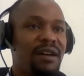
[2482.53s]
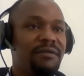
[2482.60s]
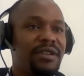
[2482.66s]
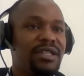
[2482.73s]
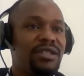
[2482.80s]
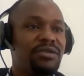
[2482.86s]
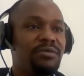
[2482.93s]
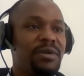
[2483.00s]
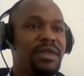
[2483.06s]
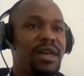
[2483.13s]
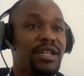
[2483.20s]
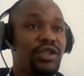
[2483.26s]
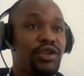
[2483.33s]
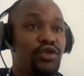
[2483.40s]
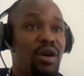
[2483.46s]
average with
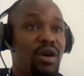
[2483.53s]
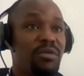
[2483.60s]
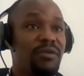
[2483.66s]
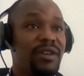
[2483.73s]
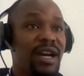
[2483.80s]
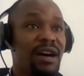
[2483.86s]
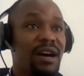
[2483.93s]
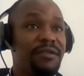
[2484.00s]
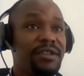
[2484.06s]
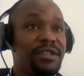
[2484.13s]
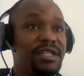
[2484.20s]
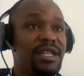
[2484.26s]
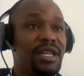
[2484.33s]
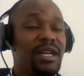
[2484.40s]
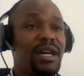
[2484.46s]
a slower moving
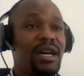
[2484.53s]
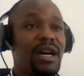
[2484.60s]
average.